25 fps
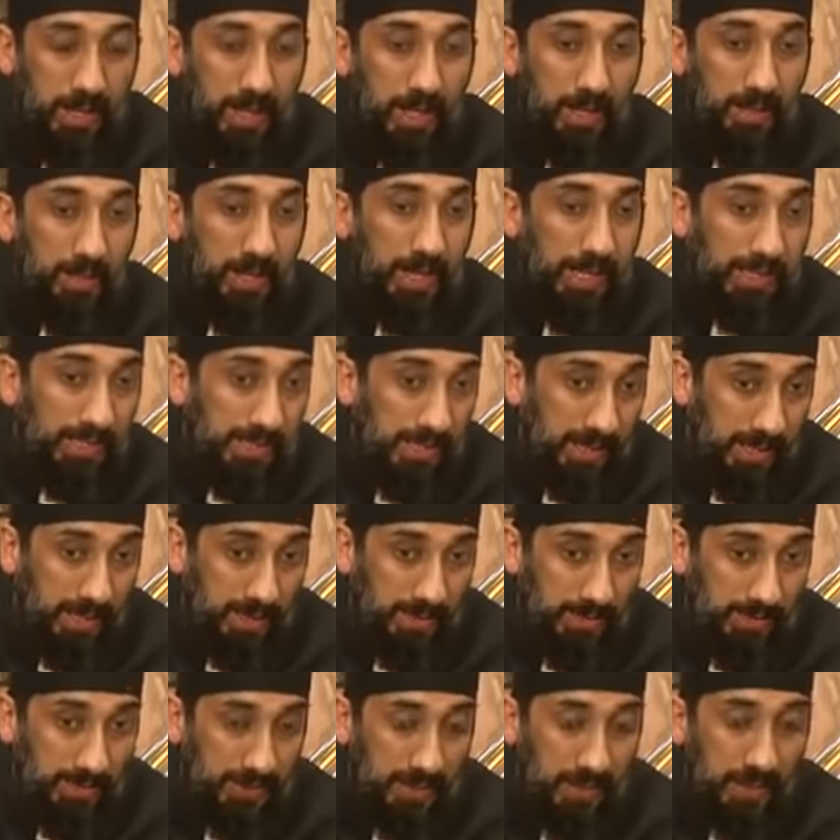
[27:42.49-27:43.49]
Allah
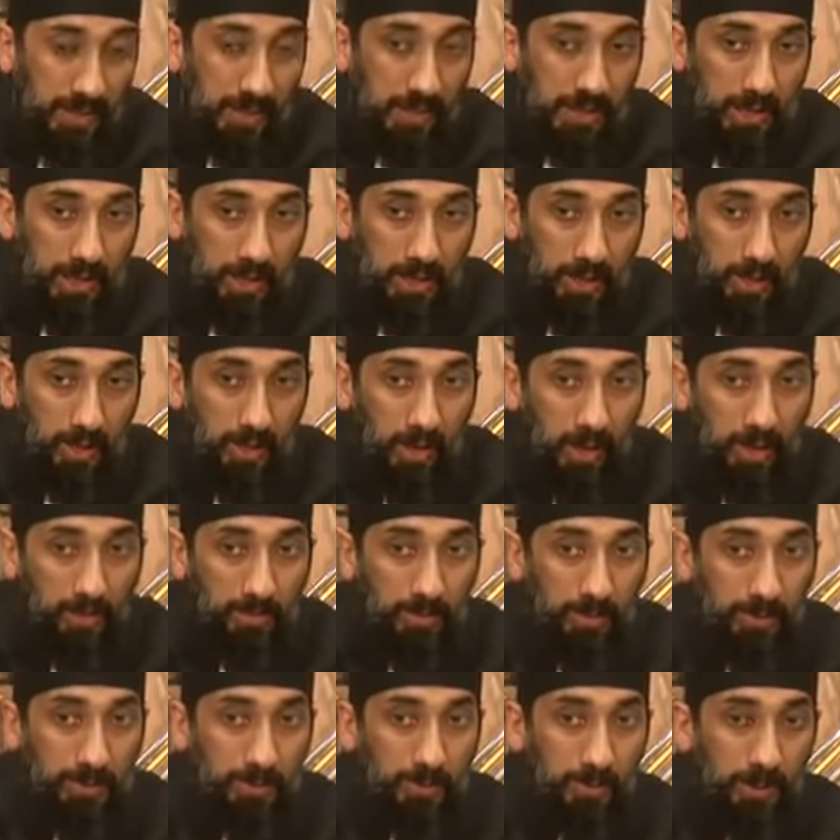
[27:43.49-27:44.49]
says, it
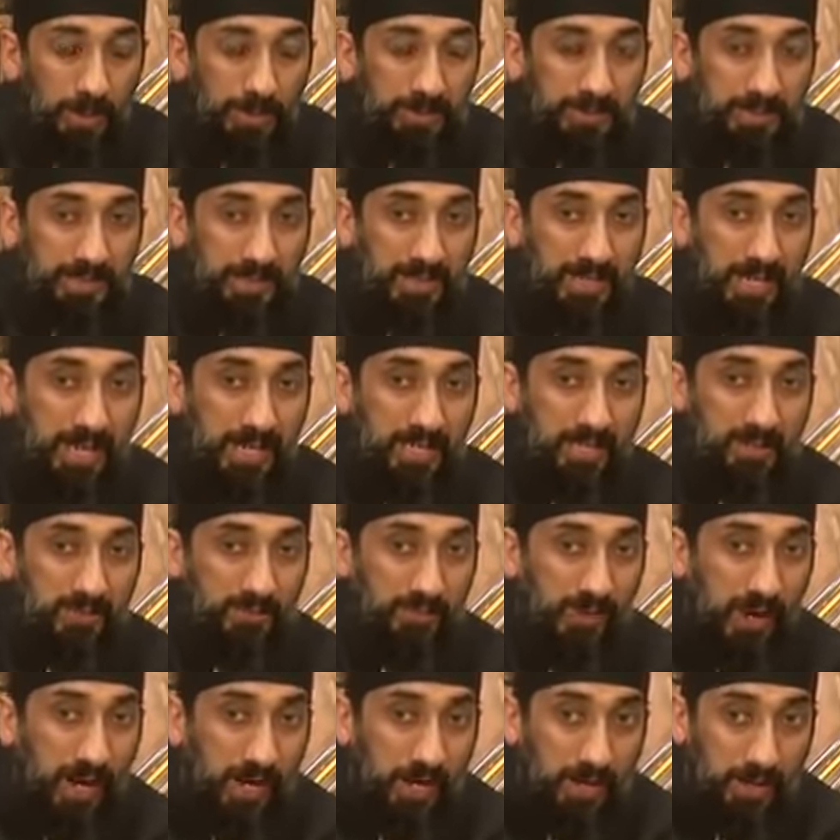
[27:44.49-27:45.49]
almost wants to catch
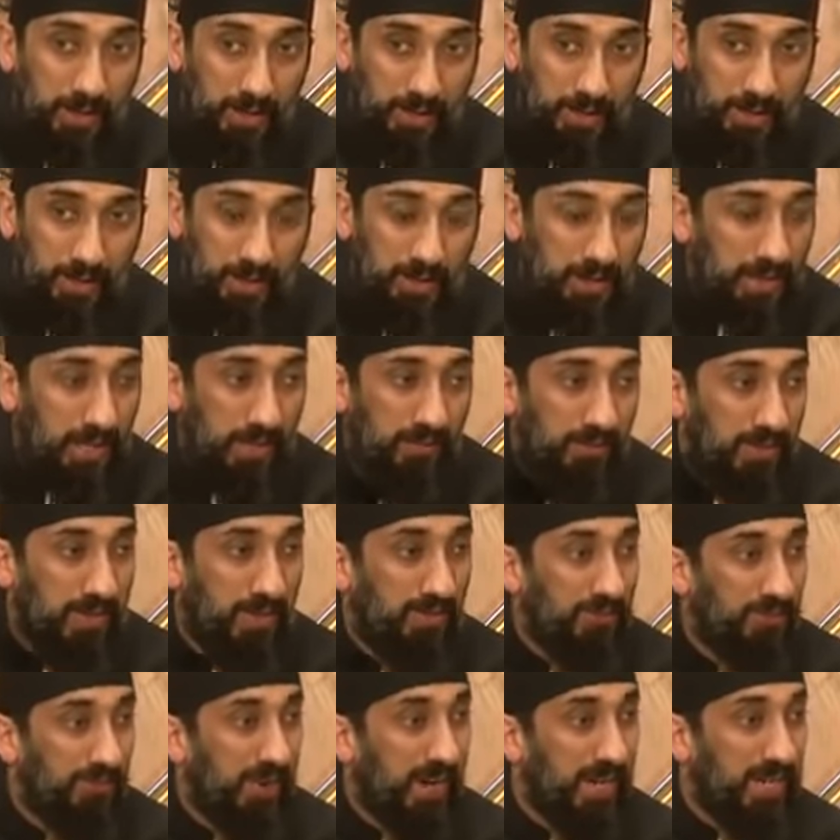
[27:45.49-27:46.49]
fire, even
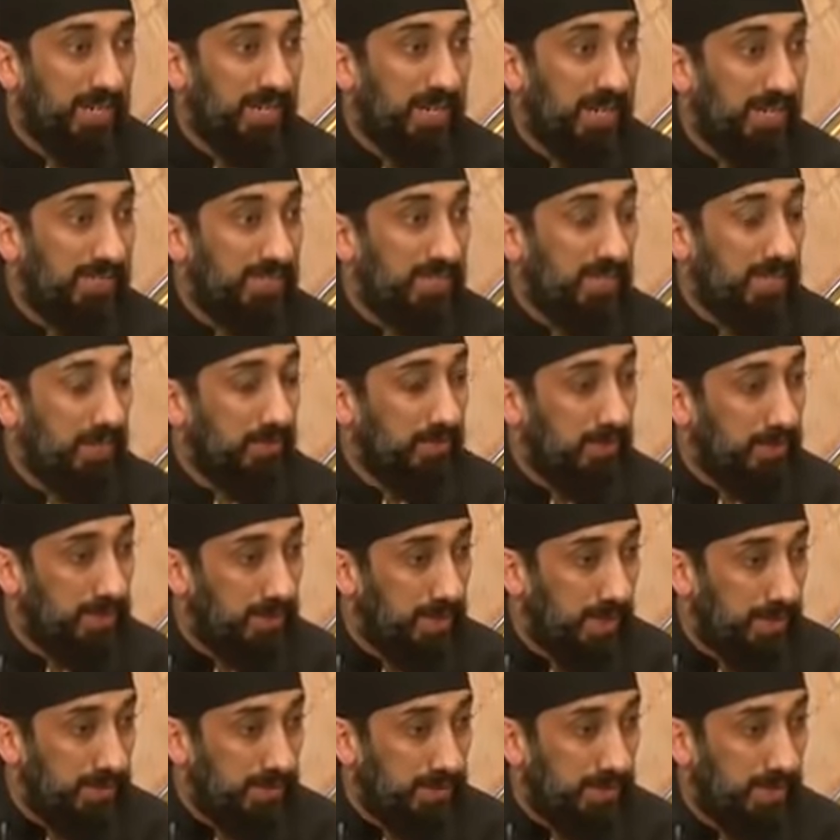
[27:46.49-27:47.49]
if fire hasn't even
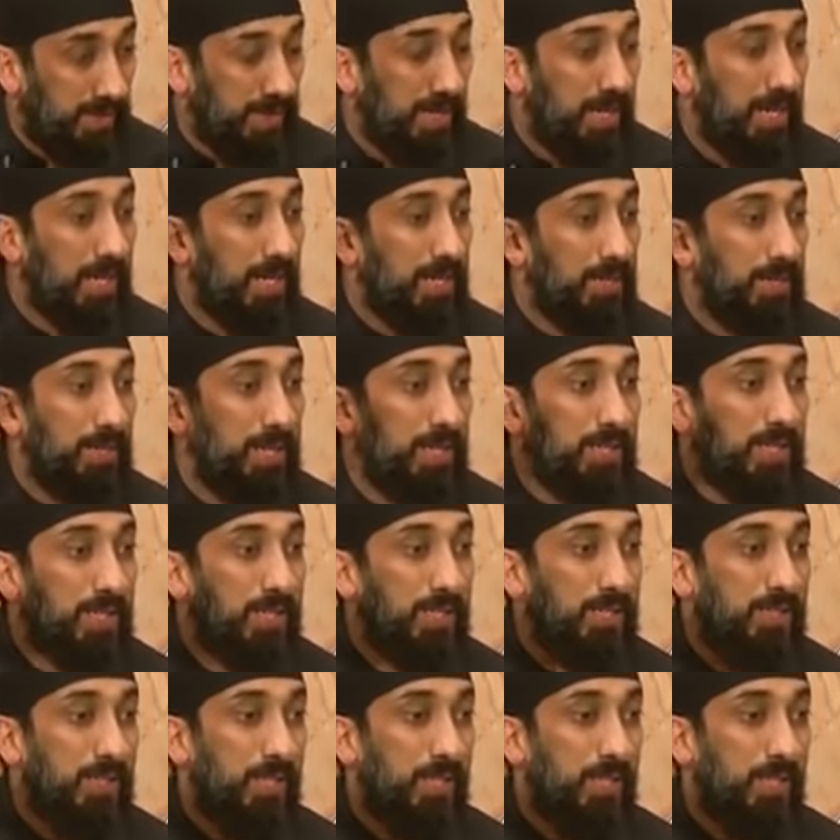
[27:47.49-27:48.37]
touched it, then He